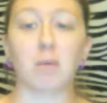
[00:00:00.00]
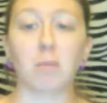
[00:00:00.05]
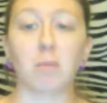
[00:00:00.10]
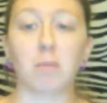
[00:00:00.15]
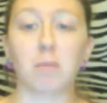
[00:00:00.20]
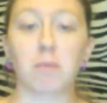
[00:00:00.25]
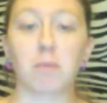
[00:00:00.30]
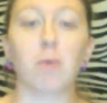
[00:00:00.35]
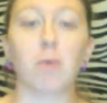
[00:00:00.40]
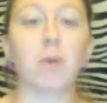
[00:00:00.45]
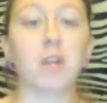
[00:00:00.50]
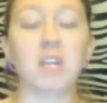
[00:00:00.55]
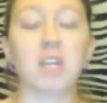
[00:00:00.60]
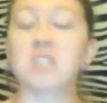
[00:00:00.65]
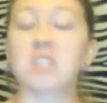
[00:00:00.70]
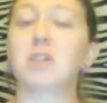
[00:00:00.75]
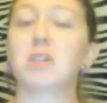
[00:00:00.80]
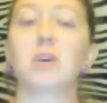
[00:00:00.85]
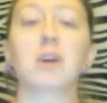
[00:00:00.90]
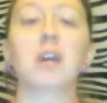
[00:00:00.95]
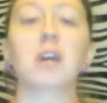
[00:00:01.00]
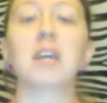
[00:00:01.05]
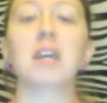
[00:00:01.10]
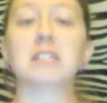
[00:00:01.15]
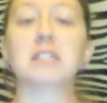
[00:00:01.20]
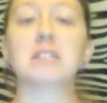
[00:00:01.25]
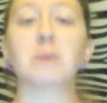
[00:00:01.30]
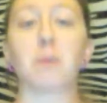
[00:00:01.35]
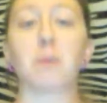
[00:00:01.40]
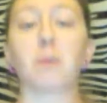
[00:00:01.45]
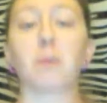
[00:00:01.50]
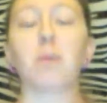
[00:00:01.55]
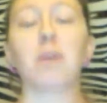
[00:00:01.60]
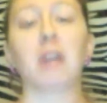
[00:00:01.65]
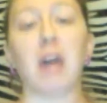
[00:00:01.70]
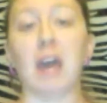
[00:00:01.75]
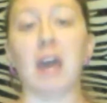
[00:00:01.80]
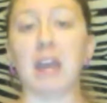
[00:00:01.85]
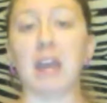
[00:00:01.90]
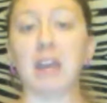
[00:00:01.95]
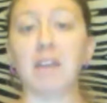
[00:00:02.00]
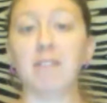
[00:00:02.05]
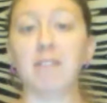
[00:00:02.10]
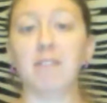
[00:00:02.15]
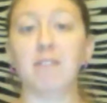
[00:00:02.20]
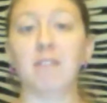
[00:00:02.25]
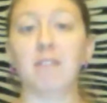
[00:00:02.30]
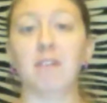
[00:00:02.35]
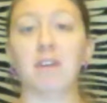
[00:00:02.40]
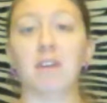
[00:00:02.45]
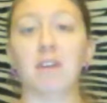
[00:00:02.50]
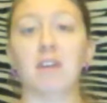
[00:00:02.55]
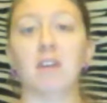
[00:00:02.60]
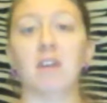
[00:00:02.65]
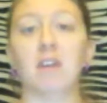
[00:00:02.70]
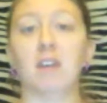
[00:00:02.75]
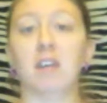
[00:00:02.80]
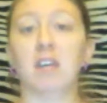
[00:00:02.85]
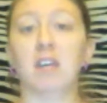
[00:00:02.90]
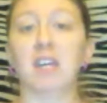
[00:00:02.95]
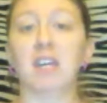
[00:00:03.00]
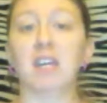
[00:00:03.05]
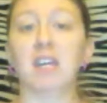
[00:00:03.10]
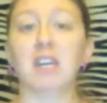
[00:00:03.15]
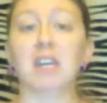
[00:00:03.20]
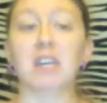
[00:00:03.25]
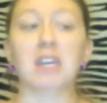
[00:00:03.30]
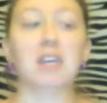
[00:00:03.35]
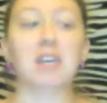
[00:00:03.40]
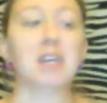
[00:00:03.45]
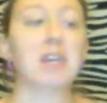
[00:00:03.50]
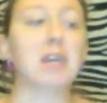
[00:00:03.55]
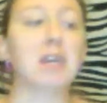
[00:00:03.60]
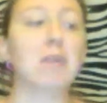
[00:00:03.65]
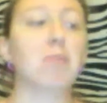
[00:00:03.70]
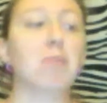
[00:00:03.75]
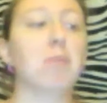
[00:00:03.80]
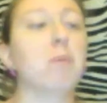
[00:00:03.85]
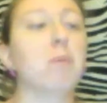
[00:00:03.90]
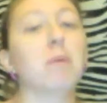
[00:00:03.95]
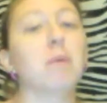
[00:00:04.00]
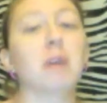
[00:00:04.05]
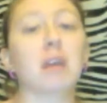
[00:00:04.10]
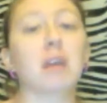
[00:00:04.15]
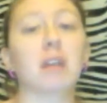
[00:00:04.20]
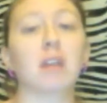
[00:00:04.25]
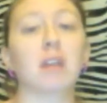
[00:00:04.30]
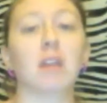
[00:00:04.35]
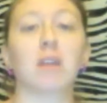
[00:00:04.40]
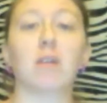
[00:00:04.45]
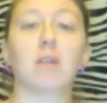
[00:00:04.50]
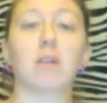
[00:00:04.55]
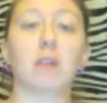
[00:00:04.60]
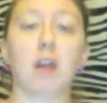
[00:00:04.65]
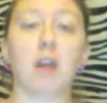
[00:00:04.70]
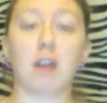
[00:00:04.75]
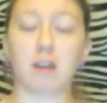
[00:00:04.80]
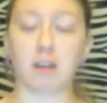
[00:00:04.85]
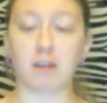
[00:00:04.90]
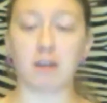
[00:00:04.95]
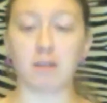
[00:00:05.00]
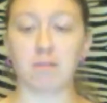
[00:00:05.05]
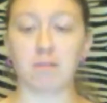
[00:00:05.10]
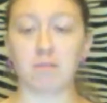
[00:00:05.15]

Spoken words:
before he took his own life, he wrote a little letter.